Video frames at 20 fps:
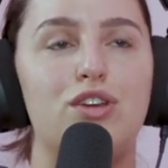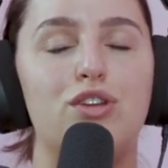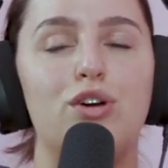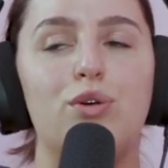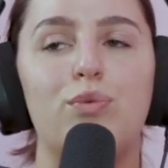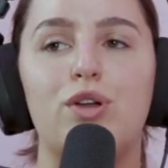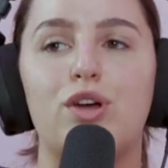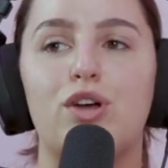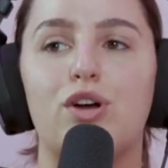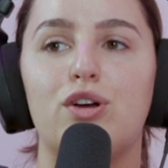
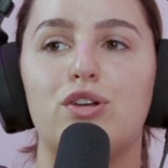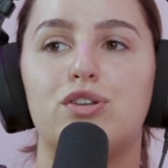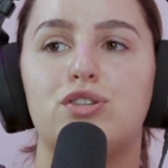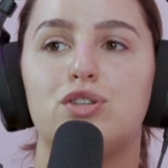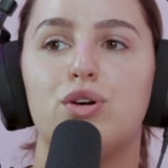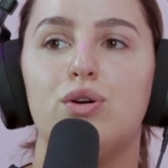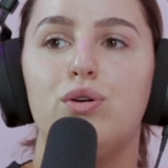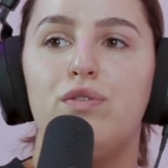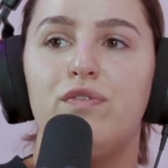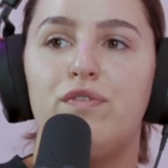don't want to go
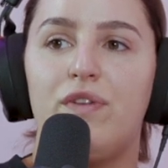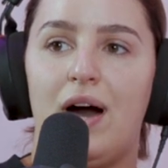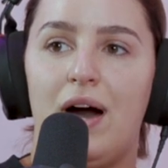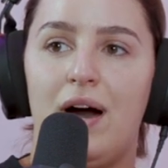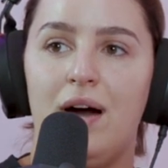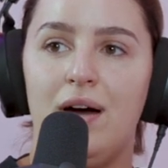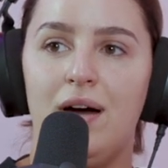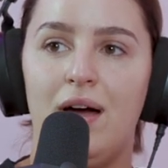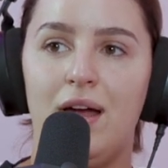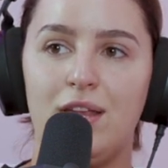too
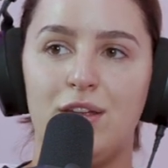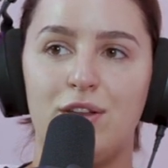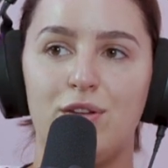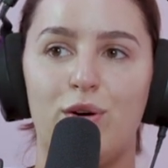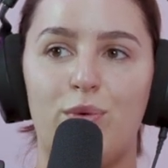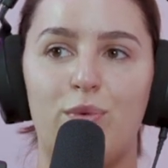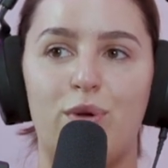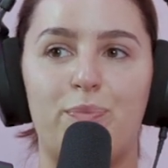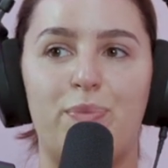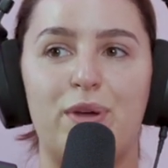far and you
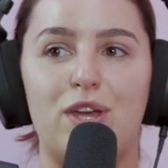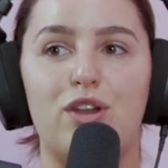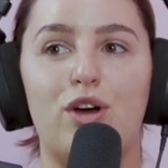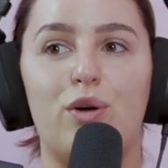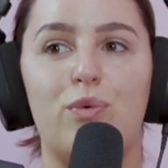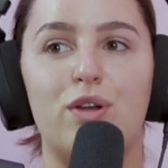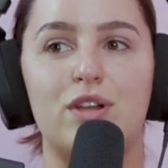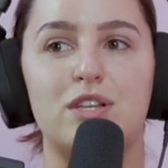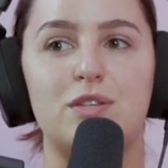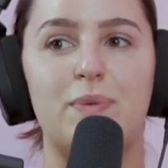don't want
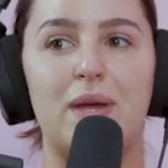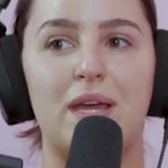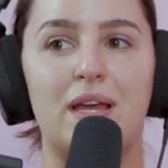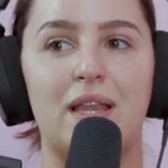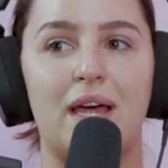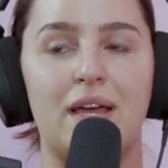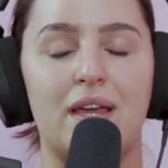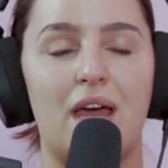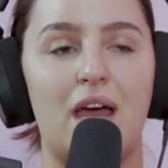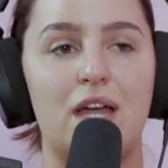it to
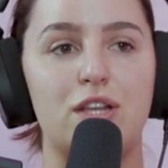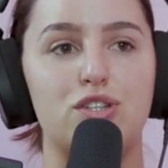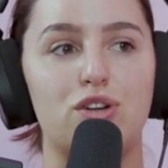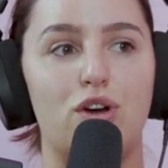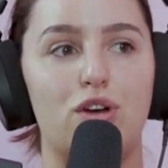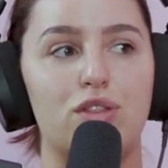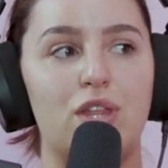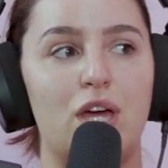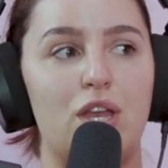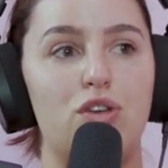be like a
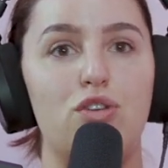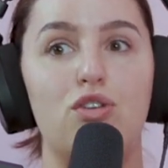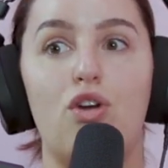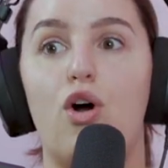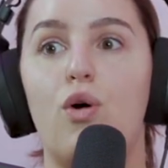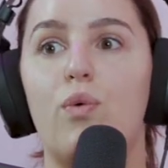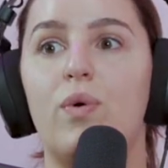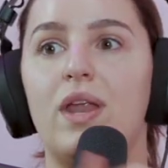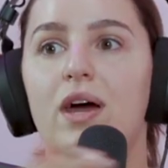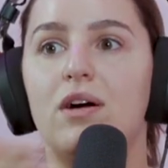joke that
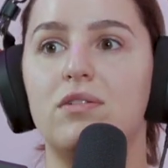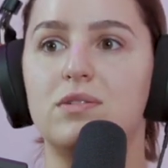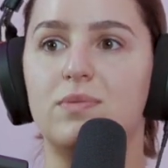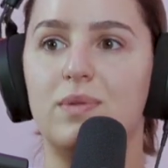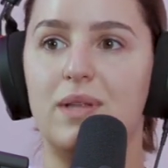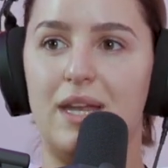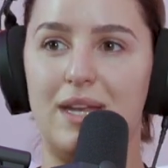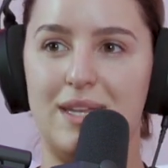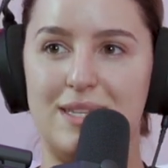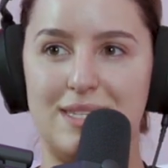no one else
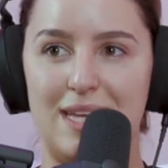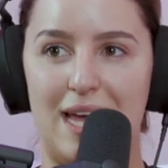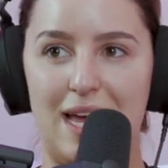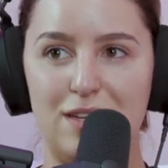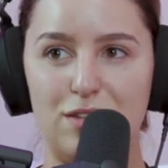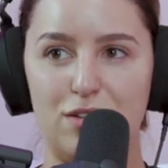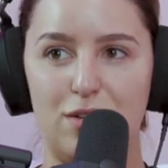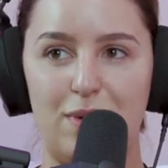will understand.